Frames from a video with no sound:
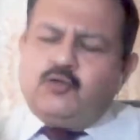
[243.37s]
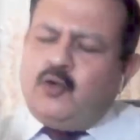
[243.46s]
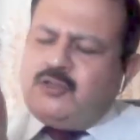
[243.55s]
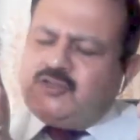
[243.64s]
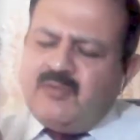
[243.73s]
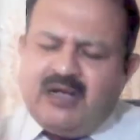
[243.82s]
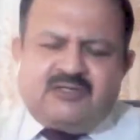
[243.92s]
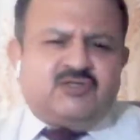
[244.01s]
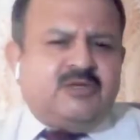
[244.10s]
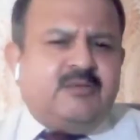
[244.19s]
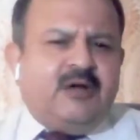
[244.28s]
So it's much
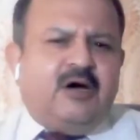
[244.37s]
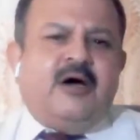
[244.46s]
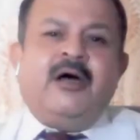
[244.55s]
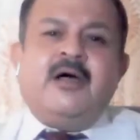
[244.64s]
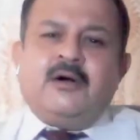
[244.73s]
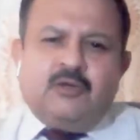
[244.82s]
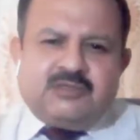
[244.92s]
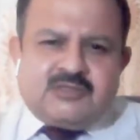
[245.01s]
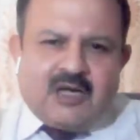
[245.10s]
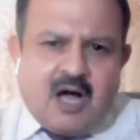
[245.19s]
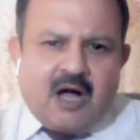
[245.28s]
similar to the
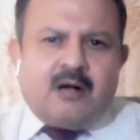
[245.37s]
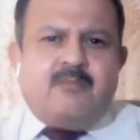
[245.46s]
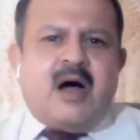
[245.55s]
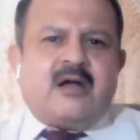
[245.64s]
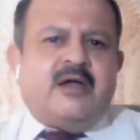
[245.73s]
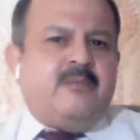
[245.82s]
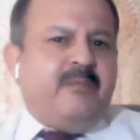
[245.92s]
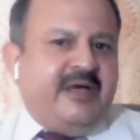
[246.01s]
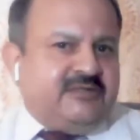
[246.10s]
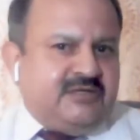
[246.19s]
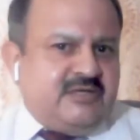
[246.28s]
stock market
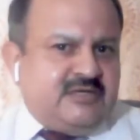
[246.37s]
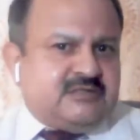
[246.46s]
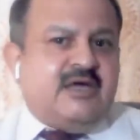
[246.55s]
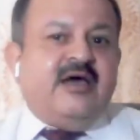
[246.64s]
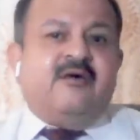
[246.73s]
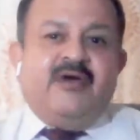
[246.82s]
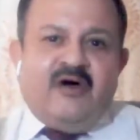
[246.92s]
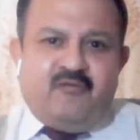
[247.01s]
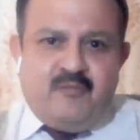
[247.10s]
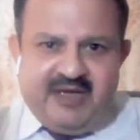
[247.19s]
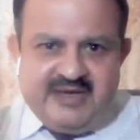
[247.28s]
base years. We
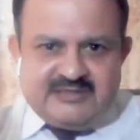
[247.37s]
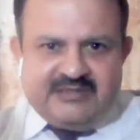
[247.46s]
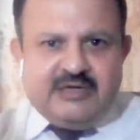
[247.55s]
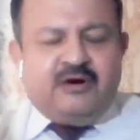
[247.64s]
have base